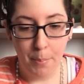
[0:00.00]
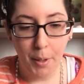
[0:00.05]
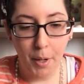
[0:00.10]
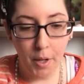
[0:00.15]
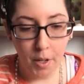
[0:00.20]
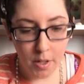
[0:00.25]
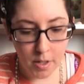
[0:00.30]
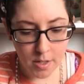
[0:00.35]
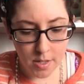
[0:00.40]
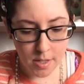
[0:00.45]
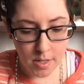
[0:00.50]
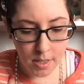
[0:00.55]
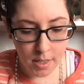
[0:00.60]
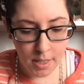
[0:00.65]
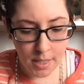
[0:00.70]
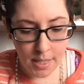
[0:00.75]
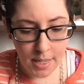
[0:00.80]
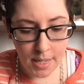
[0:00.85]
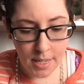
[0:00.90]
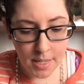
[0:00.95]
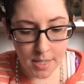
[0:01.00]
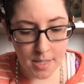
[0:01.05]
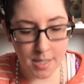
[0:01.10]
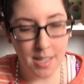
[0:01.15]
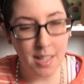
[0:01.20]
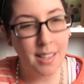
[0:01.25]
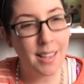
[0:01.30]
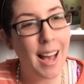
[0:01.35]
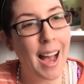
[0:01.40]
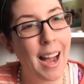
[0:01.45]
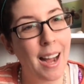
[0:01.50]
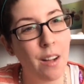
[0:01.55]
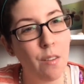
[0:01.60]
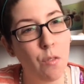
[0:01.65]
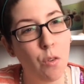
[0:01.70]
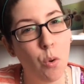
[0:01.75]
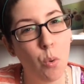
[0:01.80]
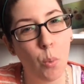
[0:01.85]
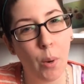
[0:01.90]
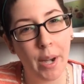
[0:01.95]
personally is the lack
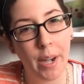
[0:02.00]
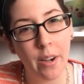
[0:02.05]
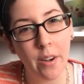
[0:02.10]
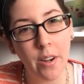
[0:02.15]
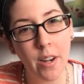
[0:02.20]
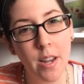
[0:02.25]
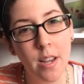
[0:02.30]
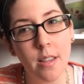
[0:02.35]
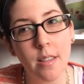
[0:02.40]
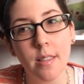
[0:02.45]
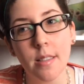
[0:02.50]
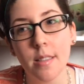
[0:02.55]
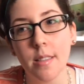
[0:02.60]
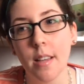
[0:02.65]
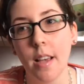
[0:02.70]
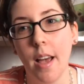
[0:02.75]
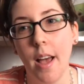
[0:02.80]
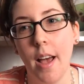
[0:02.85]
of awareness